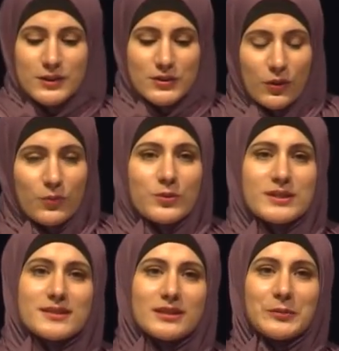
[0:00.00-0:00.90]
So we'll
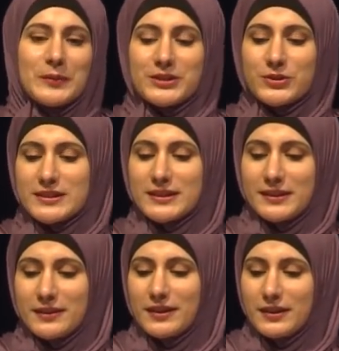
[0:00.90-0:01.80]
start by
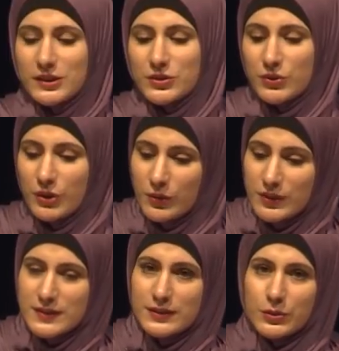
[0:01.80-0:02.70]
translating that into code
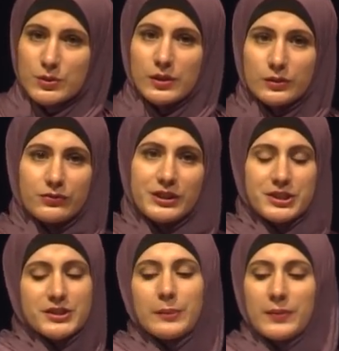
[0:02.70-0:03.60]
and see the result of each
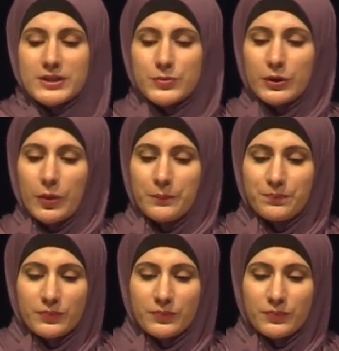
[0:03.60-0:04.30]
step as we go.